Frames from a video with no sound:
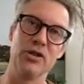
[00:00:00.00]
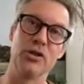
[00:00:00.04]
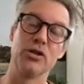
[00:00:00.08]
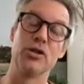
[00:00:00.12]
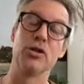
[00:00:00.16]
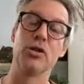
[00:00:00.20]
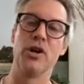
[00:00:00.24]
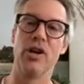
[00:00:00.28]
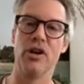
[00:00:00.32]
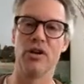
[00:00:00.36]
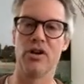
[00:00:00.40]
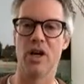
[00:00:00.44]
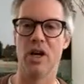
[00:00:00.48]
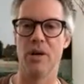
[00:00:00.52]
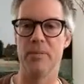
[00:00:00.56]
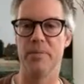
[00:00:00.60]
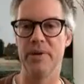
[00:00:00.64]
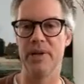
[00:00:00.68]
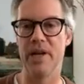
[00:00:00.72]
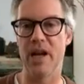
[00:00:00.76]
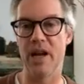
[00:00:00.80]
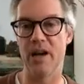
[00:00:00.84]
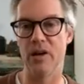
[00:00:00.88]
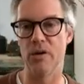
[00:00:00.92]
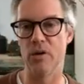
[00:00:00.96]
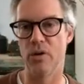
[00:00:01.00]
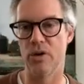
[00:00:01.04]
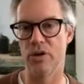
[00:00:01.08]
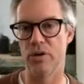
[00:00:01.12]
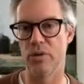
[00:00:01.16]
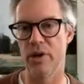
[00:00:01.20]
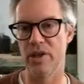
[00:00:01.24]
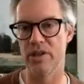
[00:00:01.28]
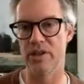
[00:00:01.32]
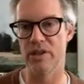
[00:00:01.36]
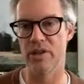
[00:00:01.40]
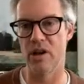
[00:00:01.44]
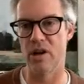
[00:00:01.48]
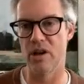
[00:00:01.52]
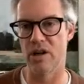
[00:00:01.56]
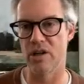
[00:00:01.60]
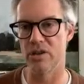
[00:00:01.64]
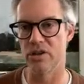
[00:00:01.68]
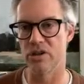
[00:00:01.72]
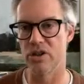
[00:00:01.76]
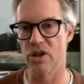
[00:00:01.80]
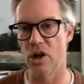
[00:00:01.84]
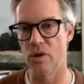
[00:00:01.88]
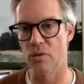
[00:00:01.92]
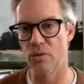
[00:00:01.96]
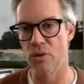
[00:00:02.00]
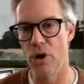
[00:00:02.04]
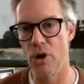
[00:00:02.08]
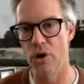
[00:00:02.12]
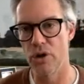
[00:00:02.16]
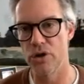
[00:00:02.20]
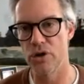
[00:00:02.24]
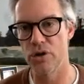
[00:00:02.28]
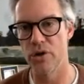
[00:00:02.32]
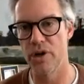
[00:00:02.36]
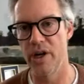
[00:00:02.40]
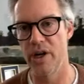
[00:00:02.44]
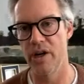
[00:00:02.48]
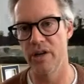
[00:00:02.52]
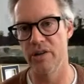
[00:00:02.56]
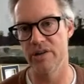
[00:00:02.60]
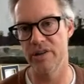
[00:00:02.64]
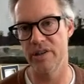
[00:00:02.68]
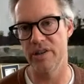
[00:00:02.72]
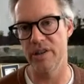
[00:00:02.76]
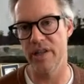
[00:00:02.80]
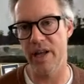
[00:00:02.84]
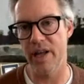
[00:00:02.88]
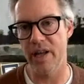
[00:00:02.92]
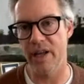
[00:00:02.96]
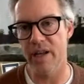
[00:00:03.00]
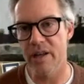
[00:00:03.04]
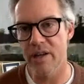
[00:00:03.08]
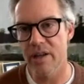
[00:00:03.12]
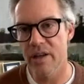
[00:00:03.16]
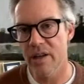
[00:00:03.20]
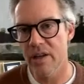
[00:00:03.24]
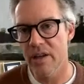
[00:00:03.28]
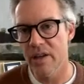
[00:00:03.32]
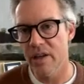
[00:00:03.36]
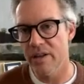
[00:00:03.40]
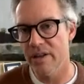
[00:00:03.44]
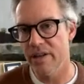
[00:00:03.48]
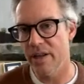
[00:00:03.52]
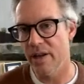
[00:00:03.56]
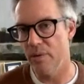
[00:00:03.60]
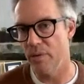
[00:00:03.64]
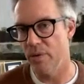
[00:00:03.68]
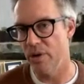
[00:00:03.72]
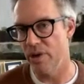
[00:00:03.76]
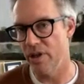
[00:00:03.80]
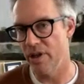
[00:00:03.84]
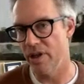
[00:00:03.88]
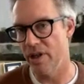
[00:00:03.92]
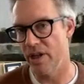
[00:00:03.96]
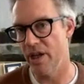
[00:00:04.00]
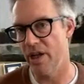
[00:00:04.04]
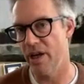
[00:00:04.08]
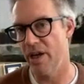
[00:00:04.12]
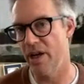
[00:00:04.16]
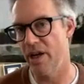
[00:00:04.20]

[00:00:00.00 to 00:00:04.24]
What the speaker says: trail company out of Northwest Arkansas, Road Trails, and they really